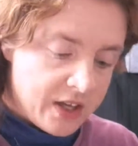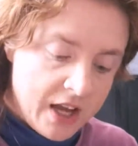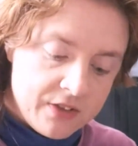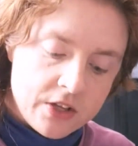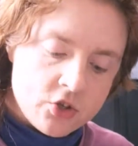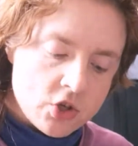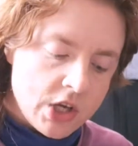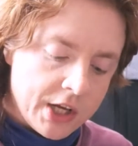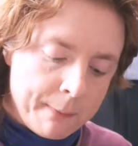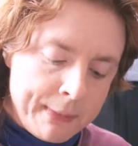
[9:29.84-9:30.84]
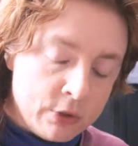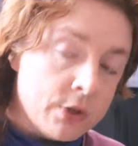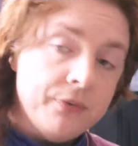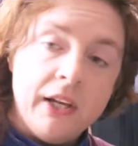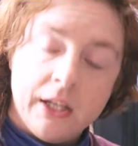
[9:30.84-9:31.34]
again, that's just like a
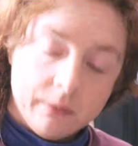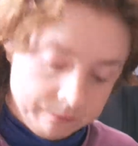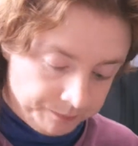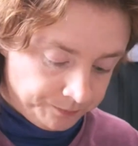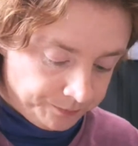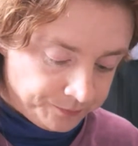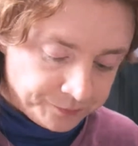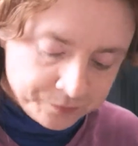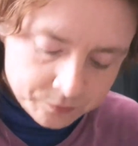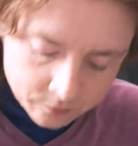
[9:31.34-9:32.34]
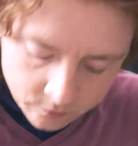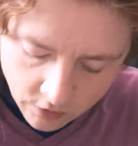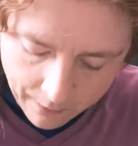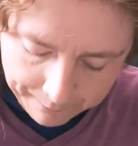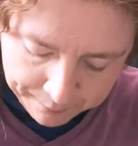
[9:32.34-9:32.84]
milk filling.
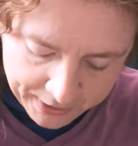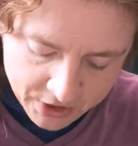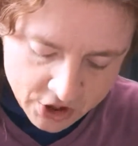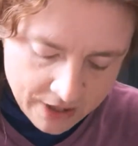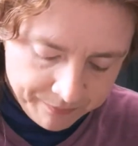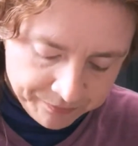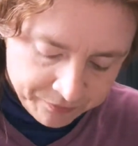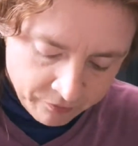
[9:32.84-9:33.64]
But, um,